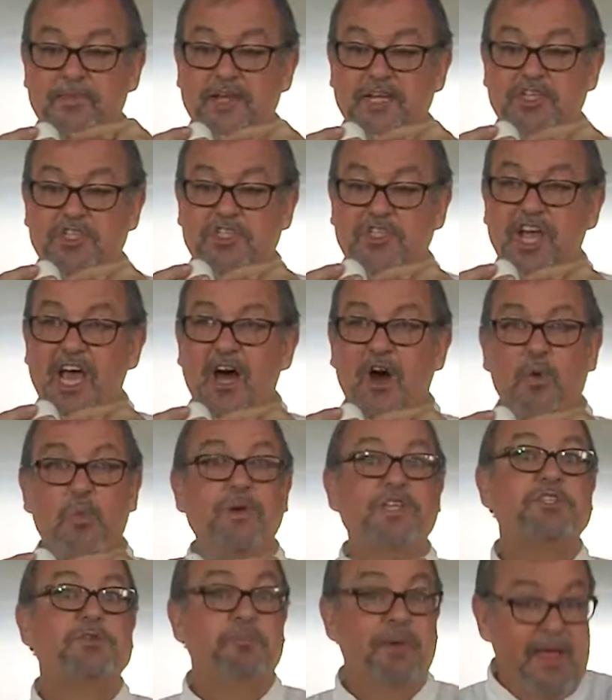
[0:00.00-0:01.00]
shell,
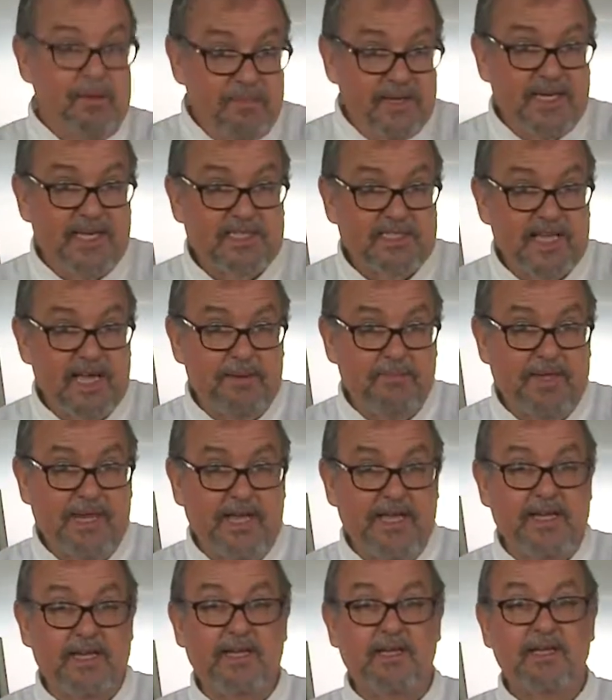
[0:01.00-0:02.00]
which may be
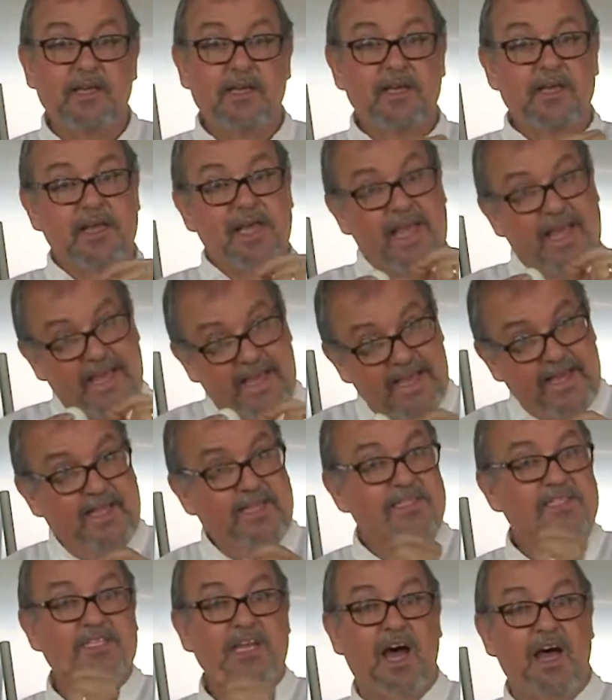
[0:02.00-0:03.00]
contaminated,
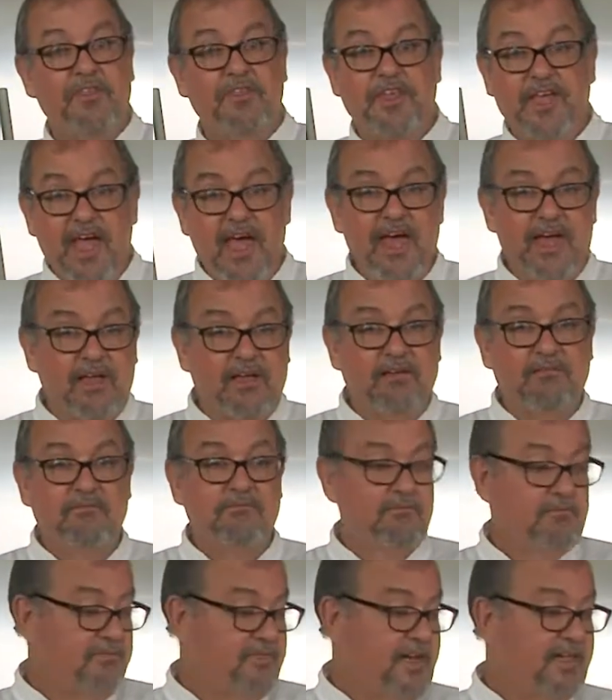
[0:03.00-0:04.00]
inside the egg,
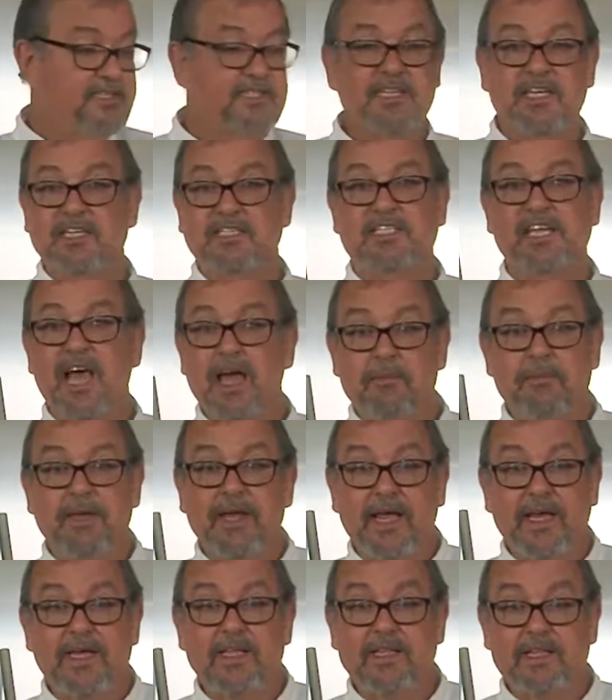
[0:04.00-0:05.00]
thus
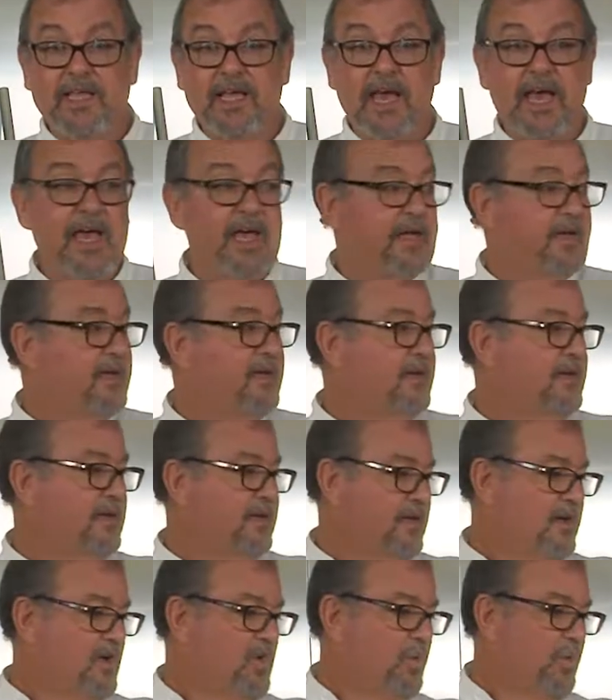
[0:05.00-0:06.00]
contaminating the egg.
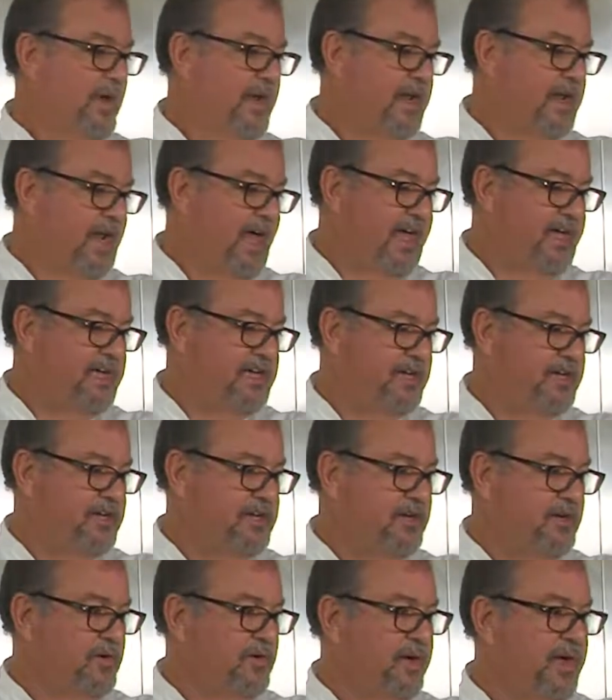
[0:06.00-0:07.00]
What I'd like you to
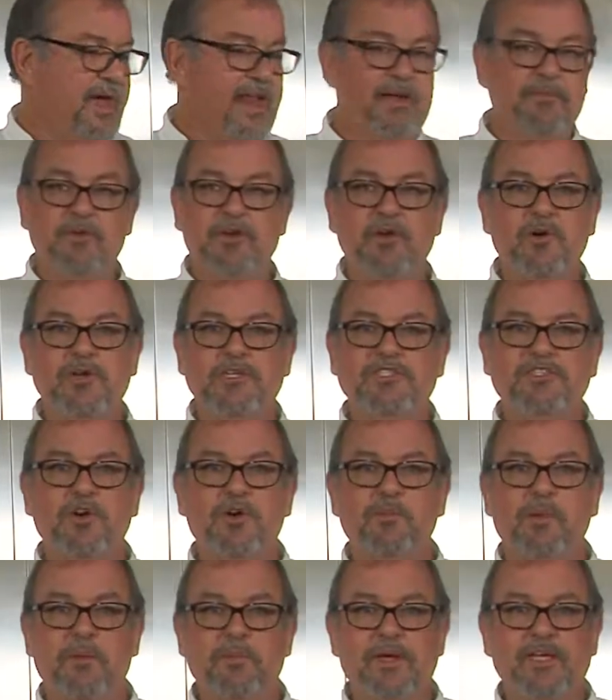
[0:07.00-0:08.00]
do, and I'm going to go ahead and
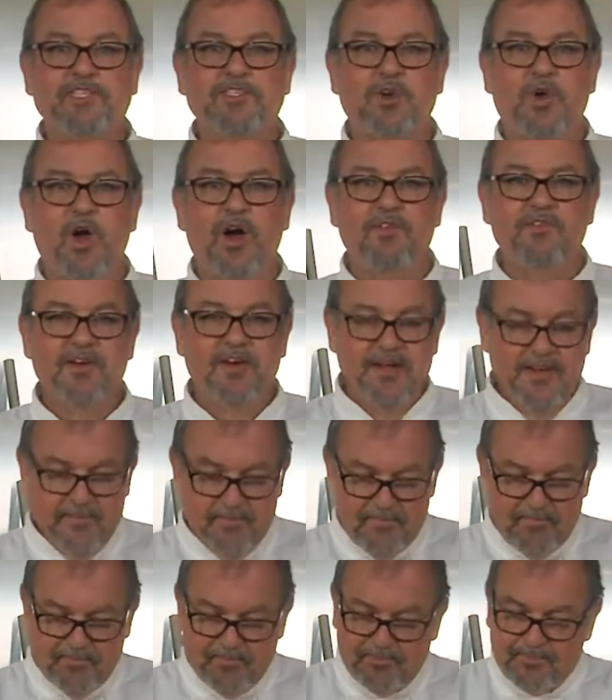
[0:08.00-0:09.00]
turn my mixer off,
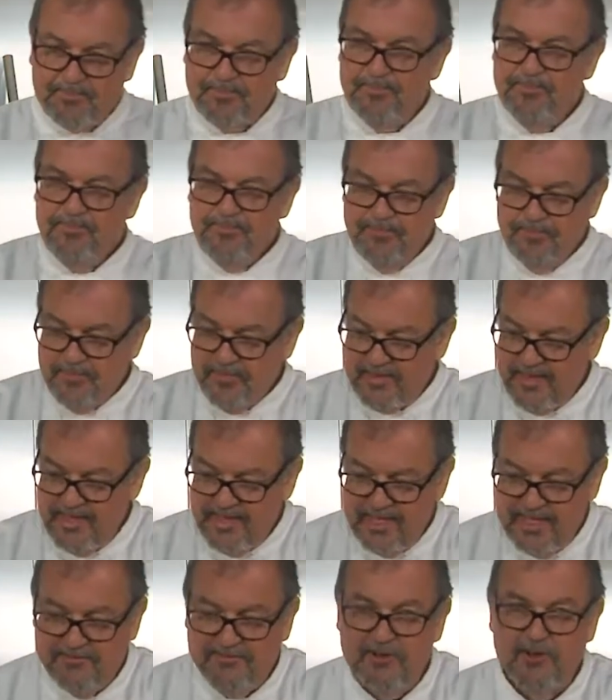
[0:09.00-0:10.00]

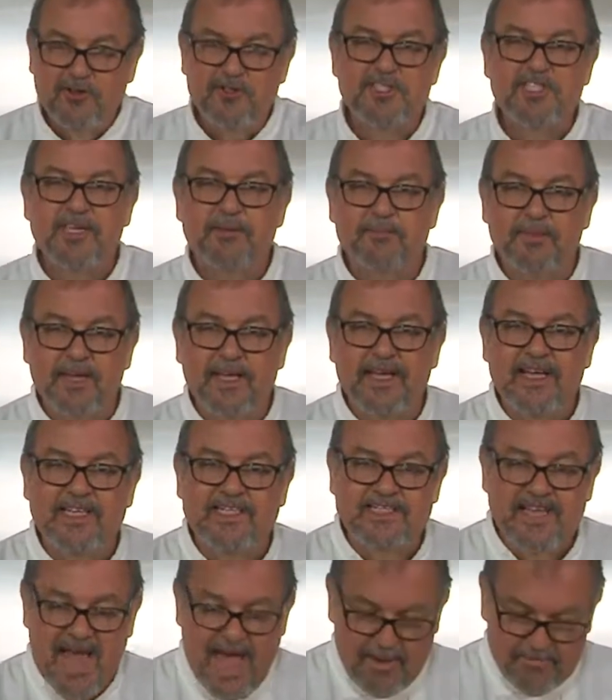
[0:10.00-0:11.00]
if you'll simply
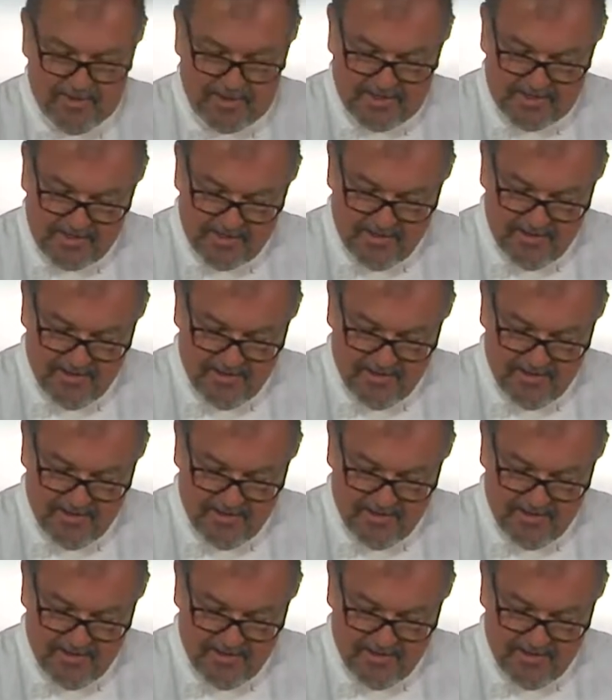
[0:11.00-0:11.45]
tap it